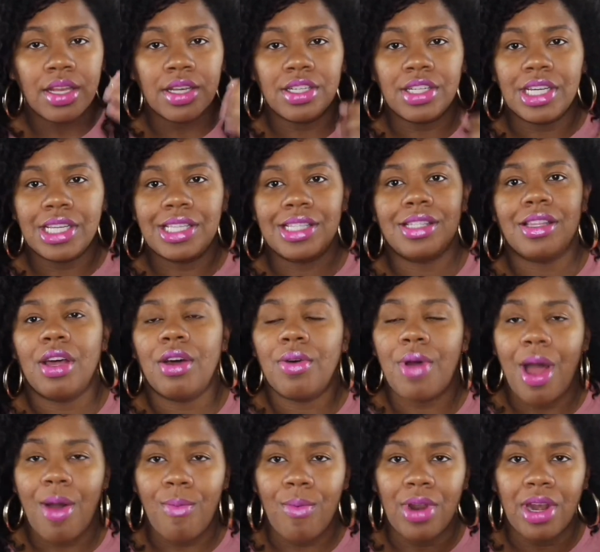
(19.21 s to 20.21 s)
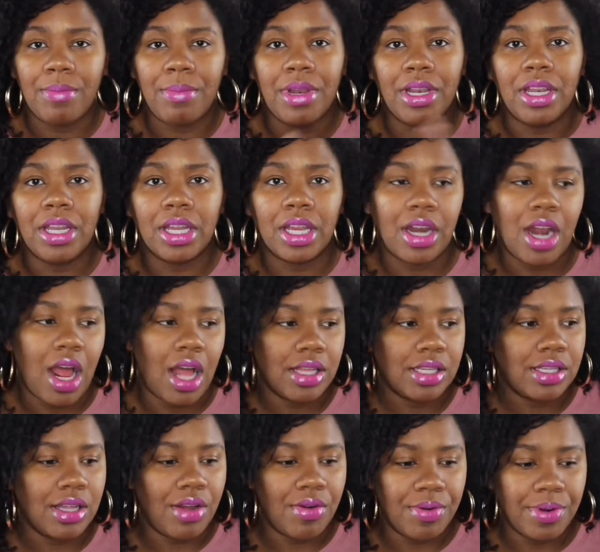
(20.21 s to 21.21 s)
just so I wouldn't be looking
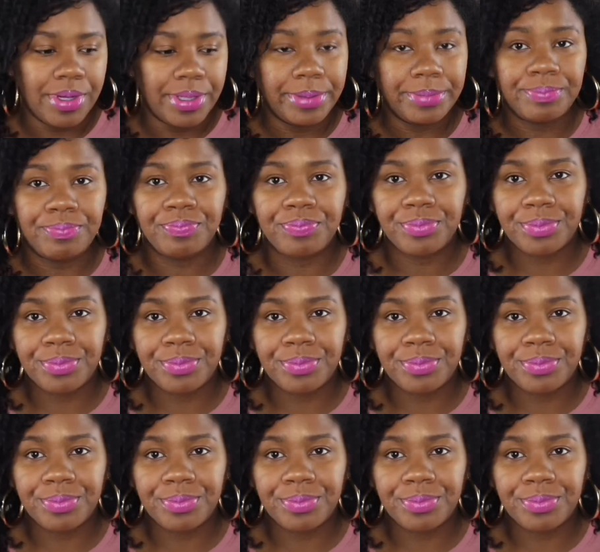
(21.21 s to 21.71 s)
all toe up.